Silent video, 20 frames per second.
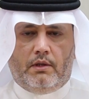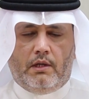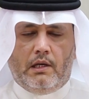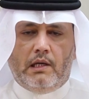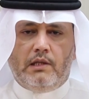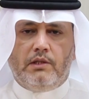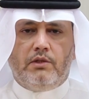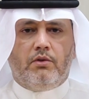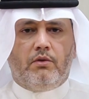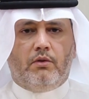
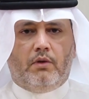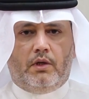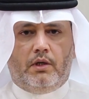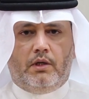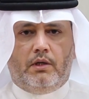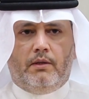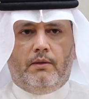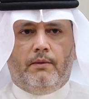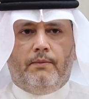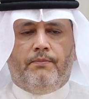and so on.
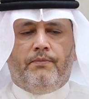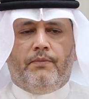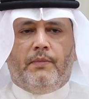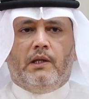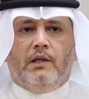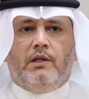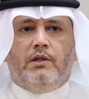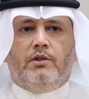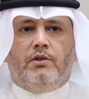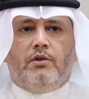
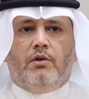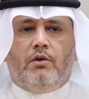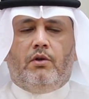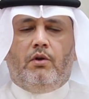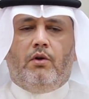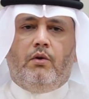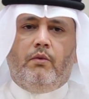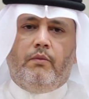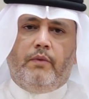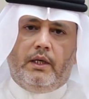So
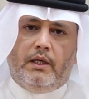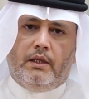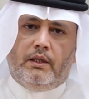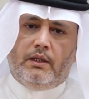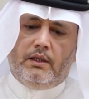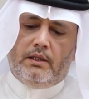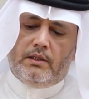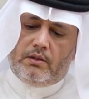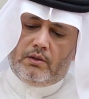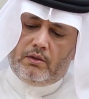knowing
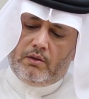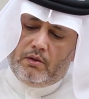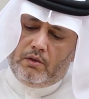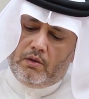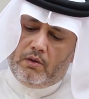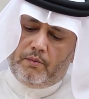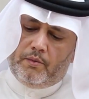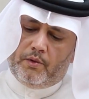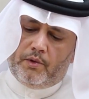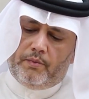these
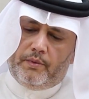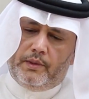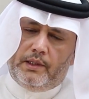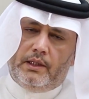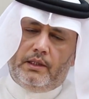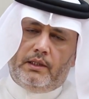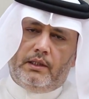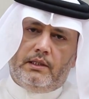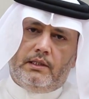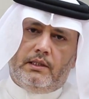
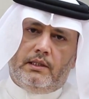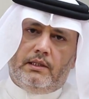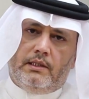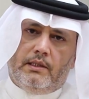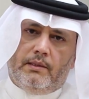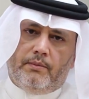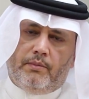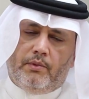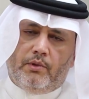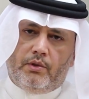comorbidities is
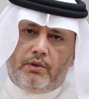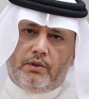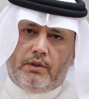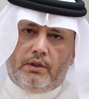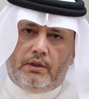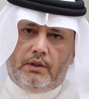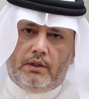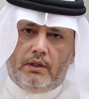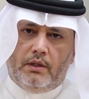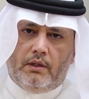
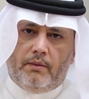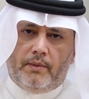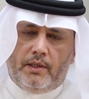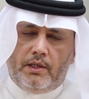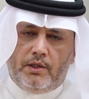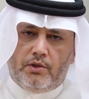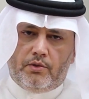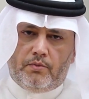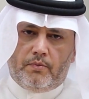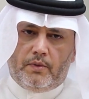important in the
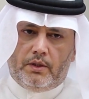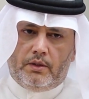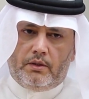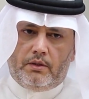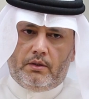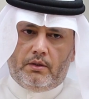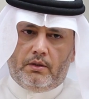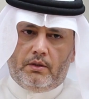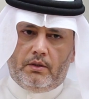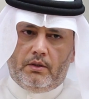
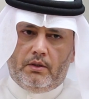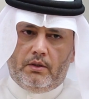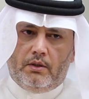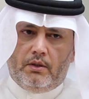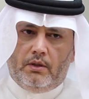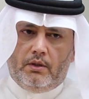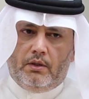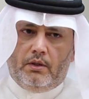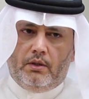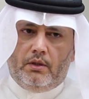management
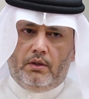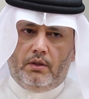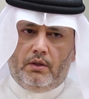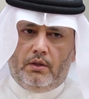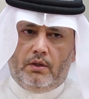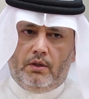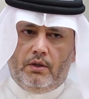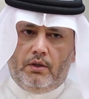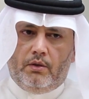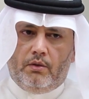
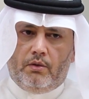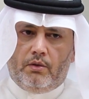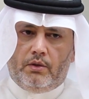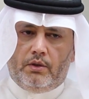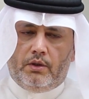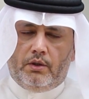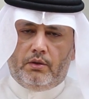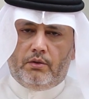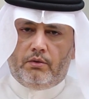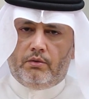in
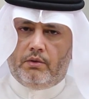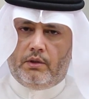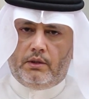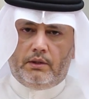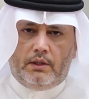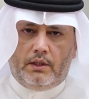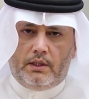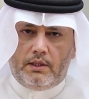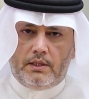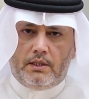order to
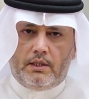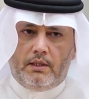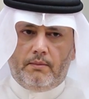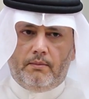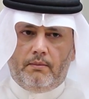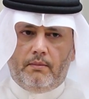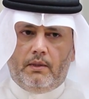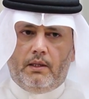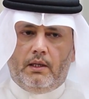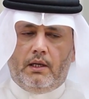address
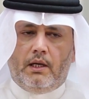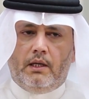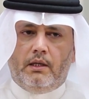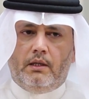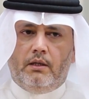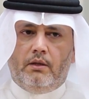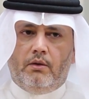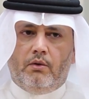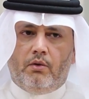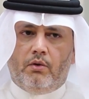them and
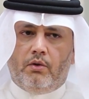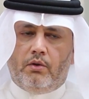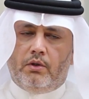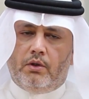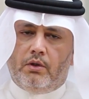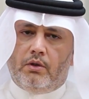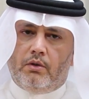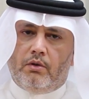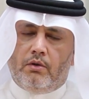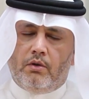in
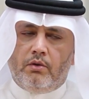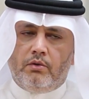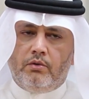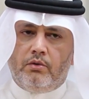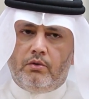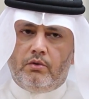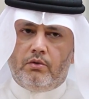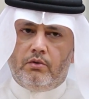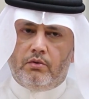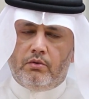order not
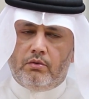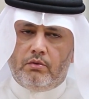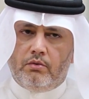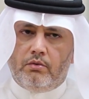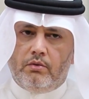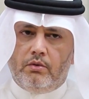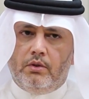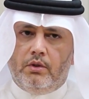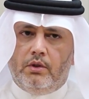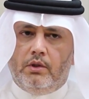
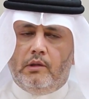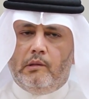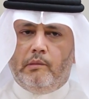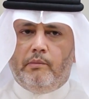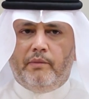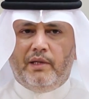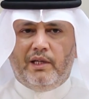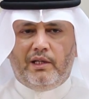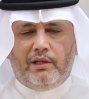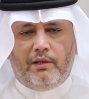to
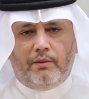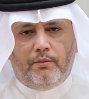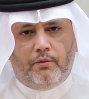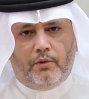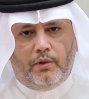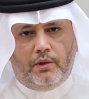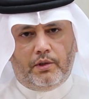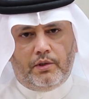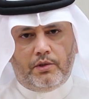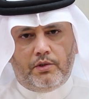make them
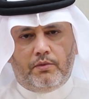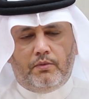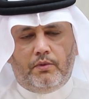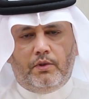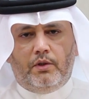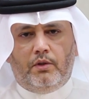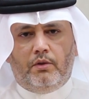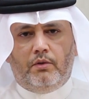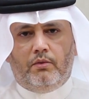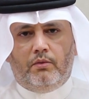worse
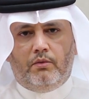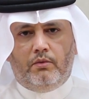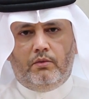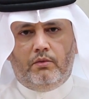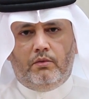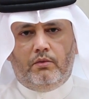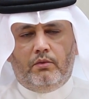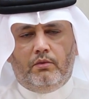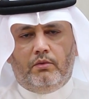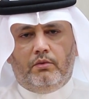when you
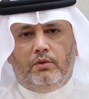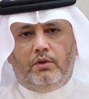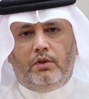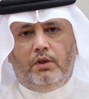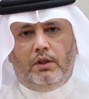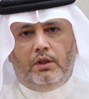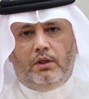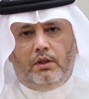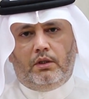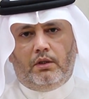
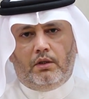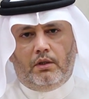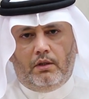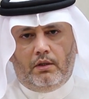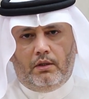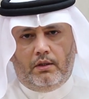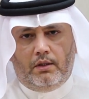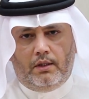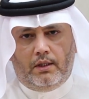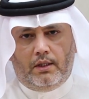treat
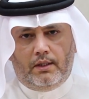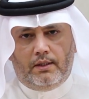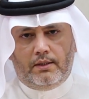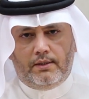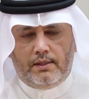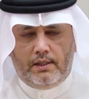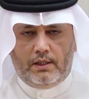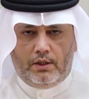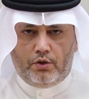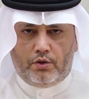the
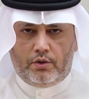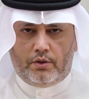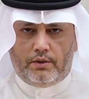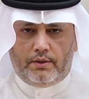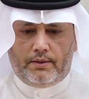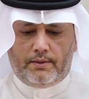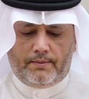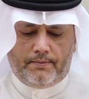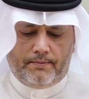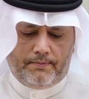
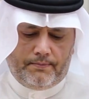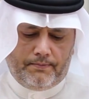seizures.